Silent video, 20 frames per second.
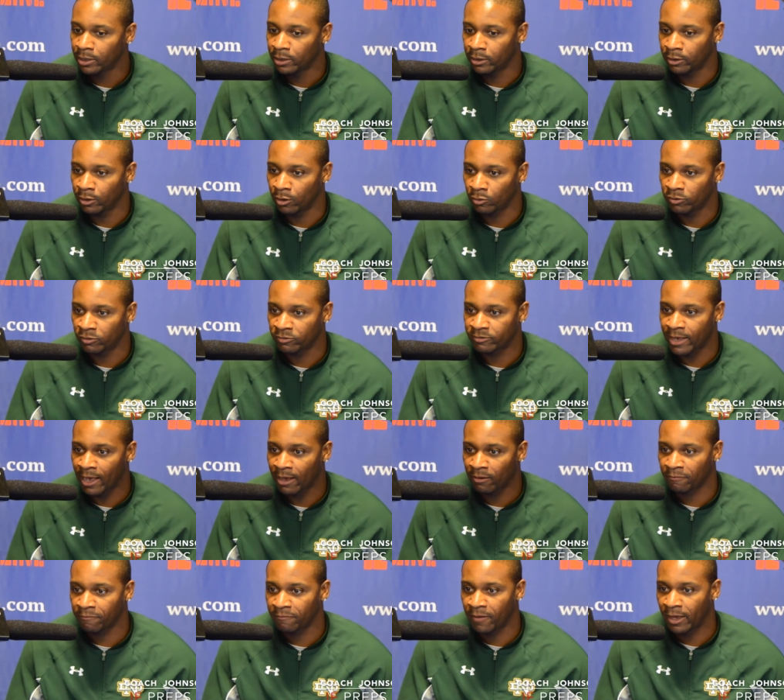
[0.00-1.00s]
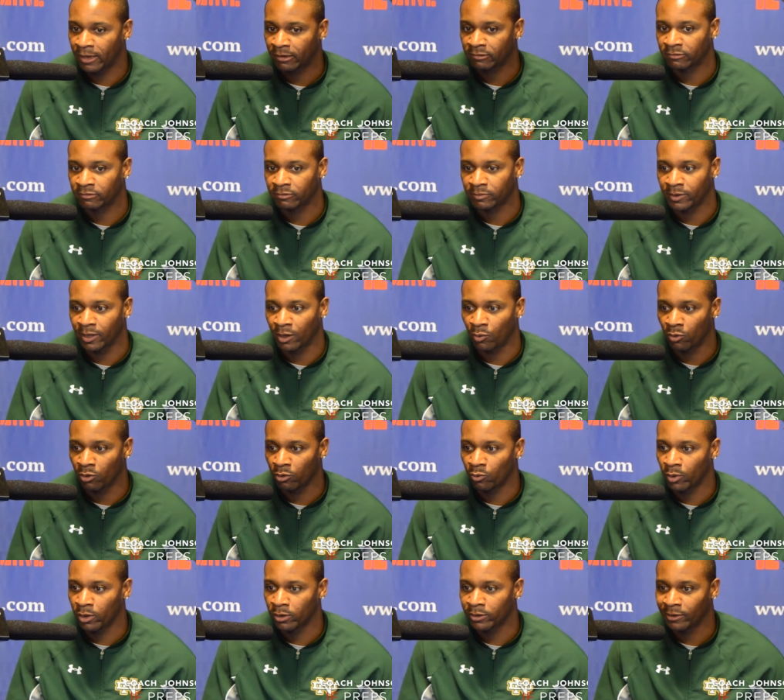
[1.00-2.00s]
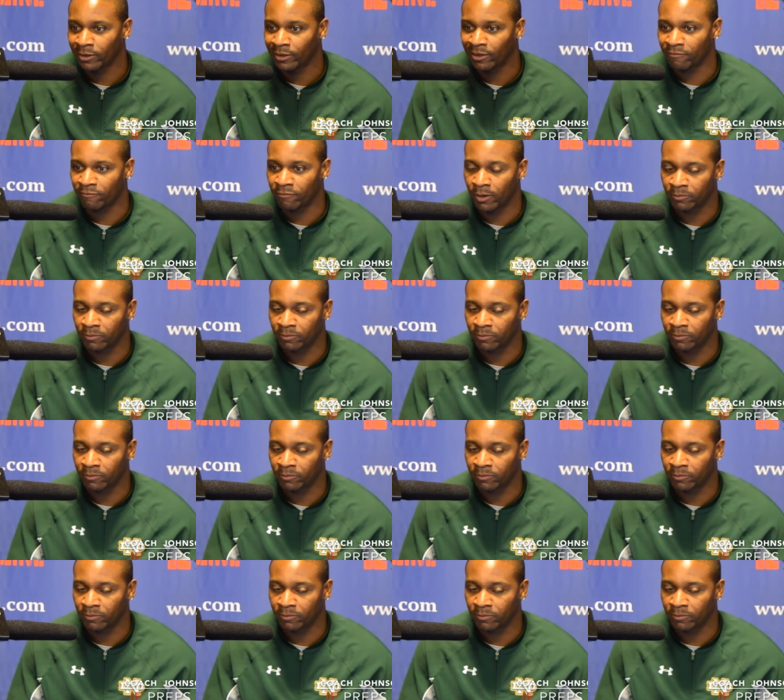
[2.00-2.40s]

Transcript: The sacrifice that we're willing to give